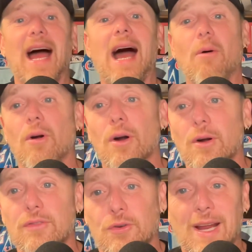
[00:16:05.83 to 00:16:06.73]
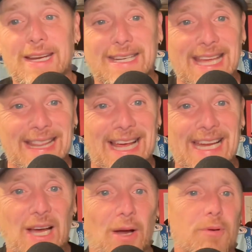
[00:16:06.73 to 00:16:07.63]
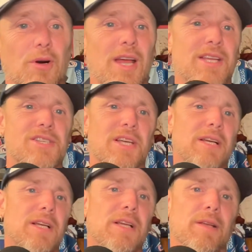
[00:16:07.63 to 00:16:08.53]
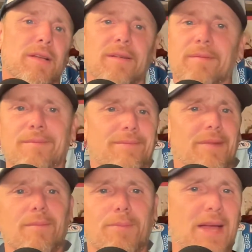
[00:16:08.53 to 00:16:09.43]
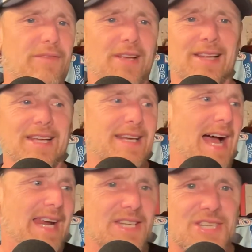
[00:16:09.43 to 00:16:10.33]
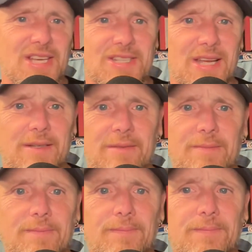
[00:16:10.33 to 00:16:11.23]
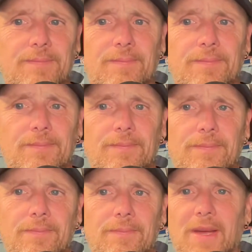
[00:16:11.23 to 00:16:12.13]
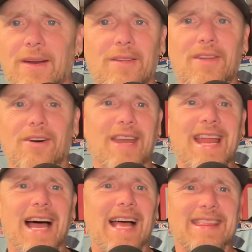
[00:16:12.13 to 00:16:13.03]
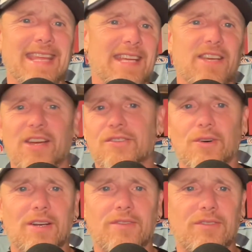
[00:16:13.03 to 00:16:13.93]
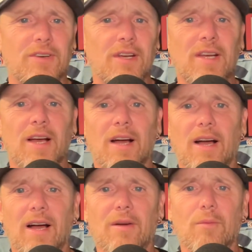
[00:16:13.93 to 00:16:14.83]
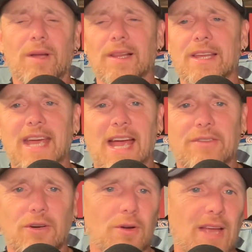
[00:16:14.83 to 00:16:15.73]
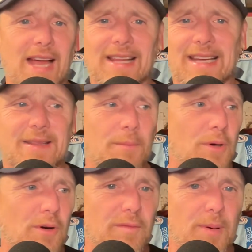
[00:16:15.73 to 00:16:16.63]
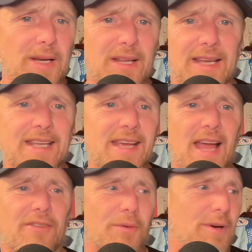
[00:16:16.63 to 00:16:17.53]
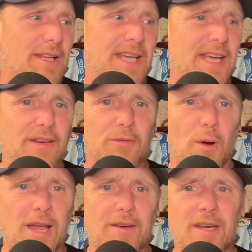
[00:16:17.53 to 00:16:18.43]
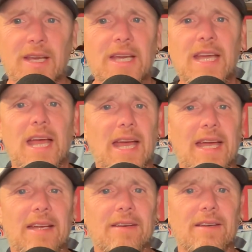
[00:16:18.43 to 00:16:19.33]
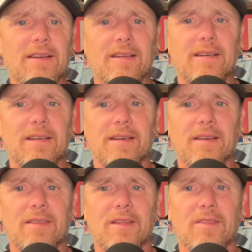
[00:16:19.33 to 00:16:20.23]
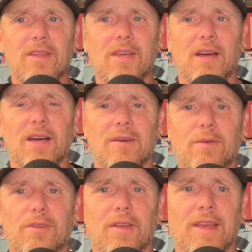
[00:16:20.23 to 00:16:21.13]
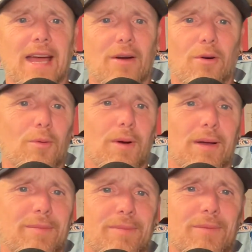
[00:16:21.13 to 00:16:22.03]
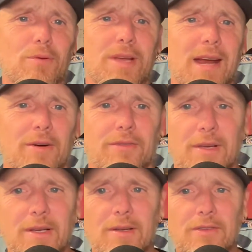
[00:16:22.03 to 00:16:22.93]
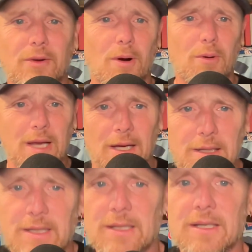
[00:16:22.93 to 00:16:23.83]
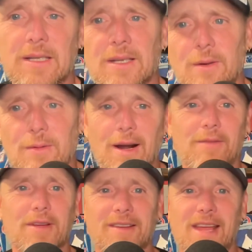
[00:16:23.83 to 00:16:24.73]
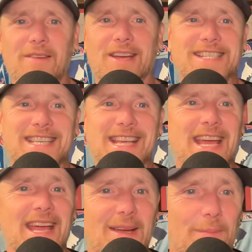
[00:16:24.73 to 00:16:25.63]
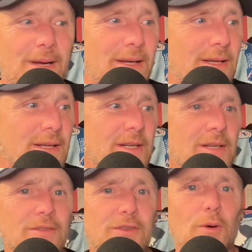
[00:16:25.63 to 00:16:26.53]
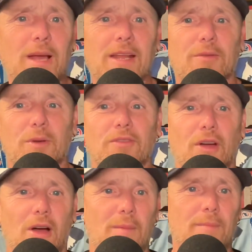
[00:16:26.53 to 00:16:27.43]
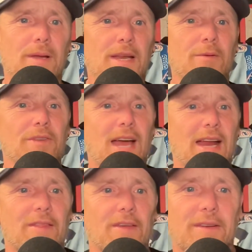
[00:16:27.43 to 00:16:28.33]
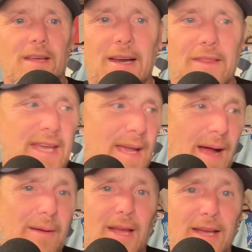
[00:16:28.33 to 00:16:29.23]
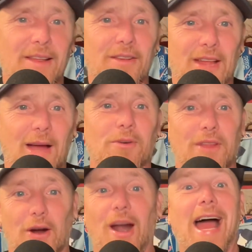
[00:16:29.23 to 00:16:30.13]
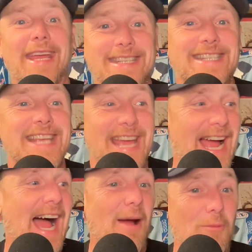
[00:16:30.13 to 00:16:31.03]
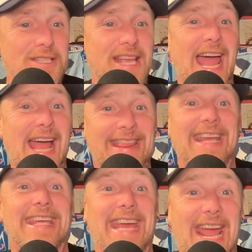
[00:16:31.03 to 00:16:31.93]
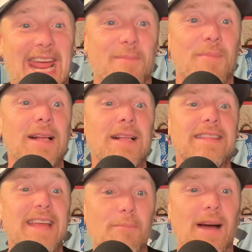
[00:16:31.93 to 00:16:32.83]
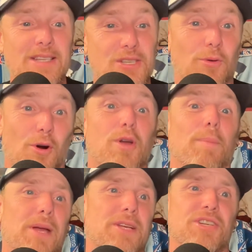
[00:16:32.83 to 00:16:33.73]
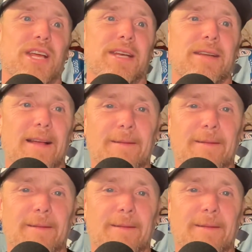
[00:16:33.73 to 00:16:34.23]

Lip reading: our trade deadline upgrades. Basically non-existent. They're a non-thing. Kittredge, Willie Castro, I like the move, but he hasn't really hit his weight. And who's the other guy? Who cares? Soroka. You're never even going to see him. 2 innings we saw him, and he was out of the game. At least I was there. I could say I was at the game that Mike Soroka pitched in.